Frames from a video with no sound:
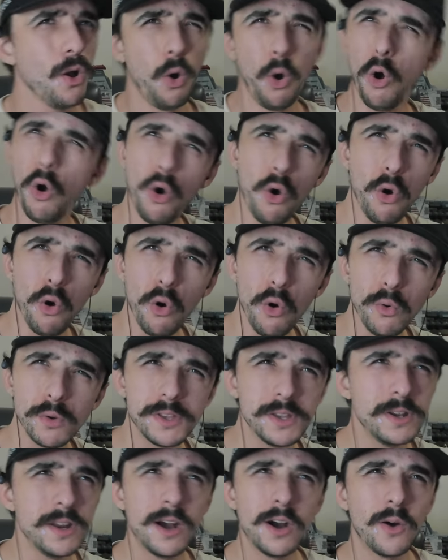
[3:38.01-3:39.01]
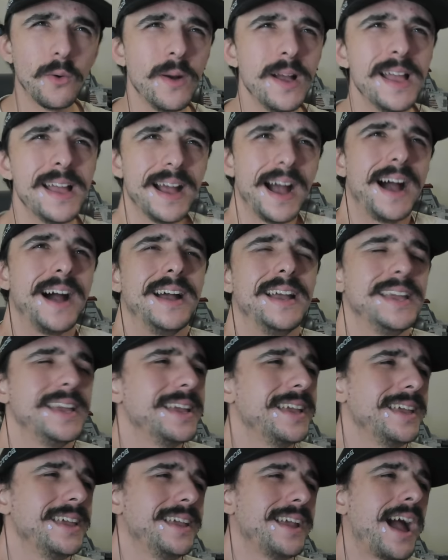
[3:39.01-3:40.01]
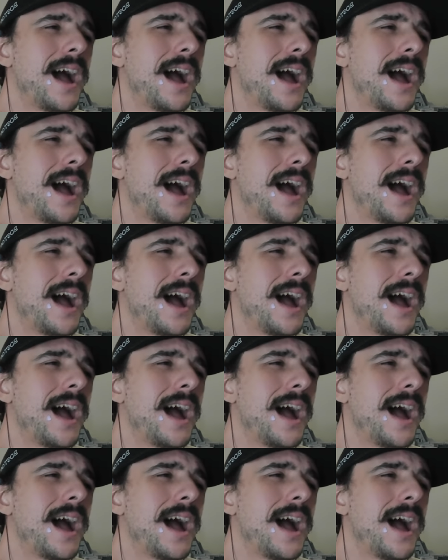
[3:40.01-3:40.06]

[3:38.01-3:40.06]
oh, you know, I,